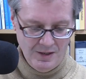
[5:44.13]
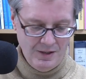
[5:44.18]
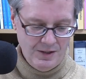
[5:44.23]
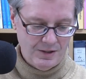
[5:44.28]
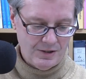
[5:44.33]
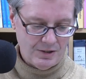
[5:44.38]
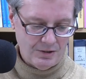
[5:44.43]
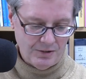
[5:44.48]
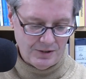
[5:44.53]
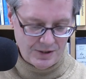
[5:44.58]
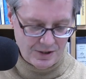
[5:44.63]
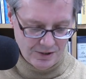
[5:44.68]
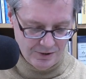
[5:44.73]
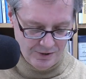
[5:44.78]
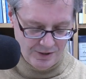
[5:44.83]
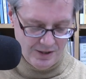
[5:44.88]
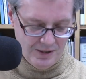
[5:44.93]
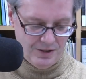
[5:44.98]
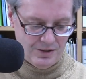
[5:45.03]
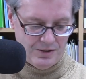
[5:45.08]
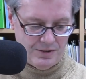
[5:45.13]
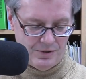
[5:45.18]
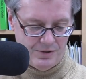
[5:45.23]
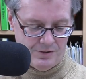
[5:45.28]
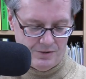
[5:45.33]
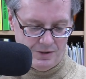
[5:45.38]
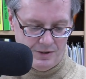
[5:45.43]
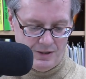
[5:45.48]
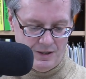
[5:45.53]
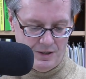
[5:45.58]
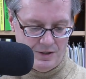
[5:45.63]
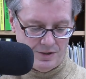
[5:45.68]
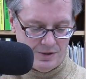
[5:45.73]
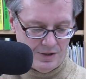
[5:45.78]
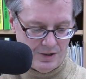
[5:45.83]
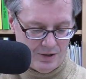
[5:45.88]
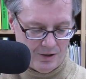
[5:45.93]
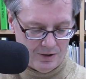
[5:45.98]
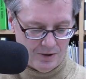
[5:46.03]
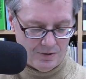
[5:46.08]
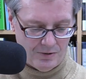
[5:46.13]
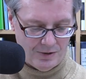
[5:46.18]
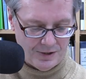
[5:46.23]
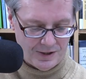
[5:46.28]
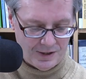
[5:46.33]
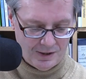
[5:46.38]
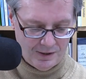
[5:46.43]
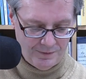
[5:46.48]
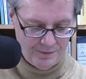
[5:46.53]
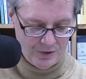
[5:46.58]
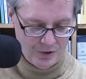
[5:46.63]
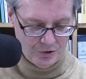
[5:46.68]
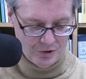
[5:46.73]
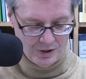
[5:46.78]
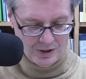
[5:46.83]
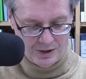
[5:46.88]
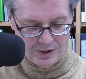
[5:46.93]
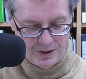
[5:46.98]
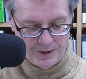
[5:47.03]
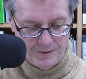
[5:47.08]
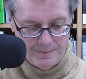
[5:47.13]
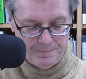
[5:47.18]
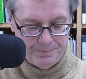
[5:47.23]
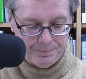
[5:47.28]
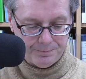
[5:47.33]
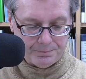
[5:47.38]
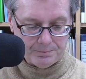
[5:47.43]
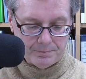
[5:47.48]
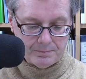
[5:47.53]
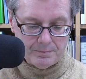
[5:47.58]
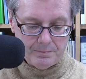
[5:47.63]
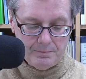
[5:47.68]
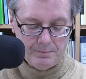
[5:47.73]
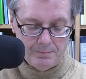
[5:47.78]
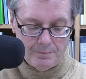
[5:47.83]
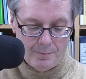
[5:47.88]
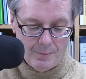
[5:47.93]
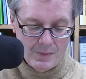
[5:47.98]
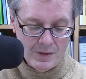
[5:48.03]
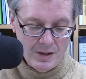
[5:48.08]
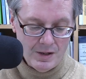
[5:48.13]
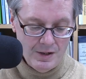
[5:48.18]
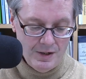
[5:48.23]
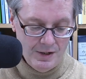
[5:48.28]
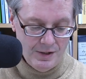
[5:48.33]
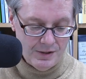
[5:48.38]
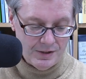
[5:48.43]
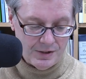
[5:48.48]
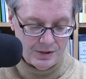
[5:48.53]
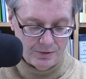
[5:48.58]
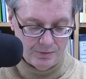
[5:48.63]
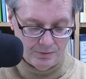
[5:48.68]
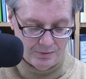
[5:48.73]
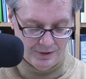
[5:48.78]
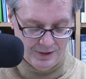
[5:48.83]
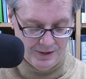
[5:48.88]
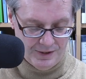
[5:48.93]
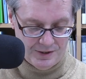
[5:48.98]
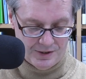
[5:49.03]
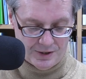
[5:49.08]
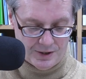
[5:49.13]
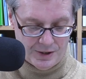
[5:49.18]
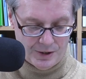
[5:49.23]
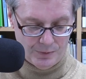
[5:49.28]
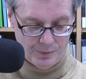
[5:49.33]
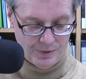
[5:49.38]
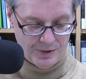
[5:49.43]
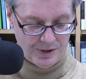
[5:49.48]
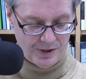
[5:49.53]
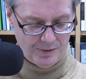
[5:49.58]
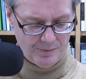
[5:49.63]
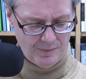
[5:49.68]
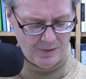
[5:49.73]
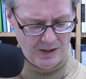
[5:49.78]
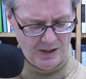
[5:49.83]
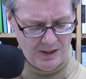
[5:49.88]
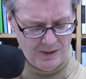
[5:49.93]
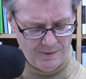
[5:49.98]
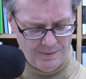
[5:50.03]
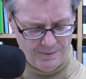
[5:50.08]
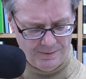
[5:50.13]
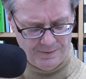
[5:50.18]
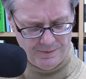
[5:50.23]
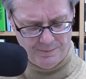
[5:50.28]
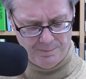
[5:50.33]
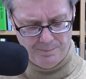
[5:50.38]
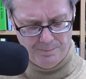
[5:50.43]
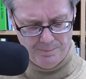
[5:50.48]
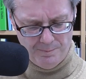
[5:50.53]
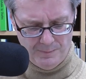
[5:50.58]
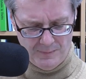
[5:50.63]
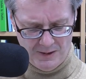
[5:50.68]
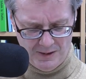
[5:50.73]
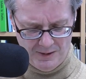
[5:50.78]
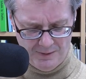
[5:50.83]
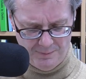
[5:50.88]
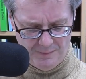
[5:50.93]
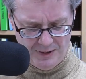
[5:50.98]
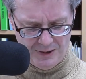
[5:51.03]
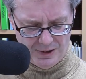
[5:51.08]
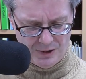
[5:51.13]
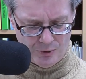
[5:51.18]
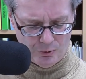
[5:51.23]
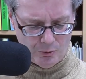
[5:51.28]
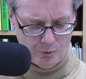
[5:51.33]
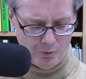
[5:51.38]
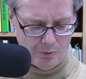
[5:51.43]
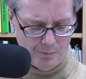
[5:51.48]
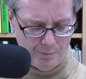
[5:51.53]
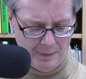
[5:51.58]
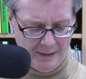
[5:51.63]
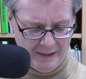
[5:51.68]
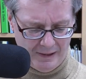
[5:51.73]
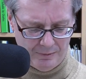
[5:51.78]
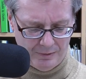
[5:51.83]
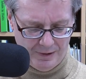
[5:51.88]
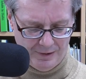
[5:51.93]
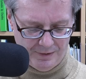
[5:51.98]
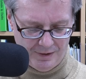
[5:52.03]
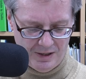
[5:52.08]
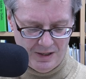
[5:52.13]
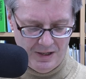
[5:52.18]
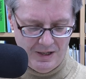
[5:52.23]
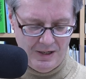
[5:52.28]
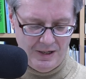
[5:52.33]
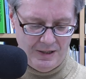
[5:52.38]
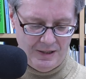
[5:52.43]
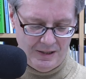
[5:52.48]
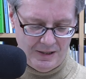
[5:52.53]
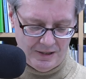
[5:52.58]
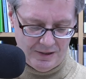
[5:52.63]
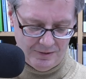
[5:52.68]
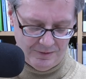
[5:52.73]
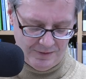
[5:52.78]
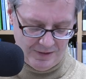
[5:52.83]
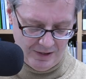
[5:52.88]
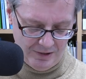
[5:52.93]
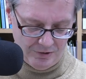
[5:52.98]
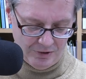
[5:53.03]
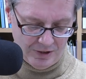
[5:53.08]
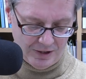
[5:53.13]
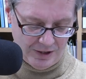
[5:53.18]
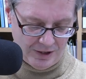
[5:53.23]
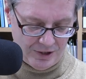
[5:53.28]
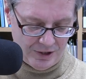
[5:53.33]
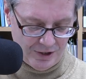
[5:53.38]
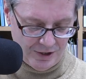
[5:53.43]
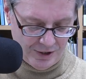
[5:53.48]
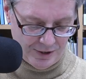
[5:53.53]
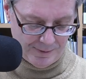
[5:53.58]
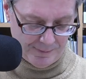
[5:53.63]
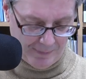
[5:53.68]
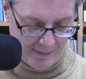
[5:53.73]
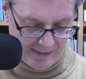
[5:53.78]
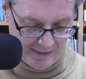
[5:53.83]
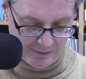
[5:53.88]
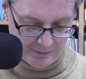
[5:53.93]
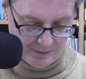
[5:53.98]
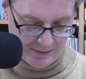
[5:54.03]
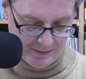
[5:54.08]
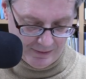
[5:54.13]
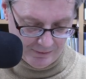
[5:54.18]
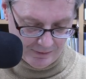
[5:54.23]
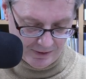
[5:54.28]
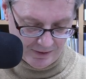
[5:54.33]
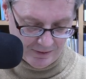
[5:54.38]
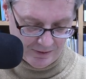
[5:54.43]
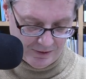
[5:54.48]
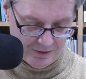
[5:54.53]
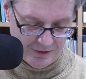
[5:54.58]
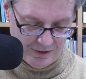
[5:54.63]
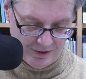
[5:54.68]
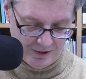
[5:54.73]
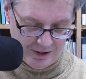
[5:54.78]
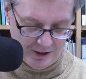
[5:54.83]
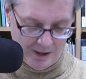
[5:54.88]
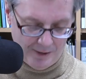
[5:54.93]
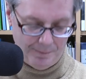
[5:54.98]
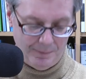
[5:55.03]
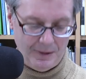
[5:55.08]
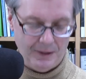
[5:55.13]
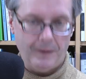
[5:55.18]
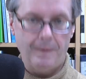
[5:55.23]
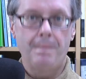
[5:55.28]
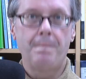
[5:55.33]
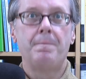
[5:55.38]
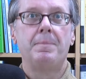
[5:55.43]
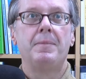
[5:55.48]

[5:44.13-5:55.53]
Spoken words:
So let's get into the article itself, introduction. So it starts with some kind of historical background. Now, the introduction is background to the topic,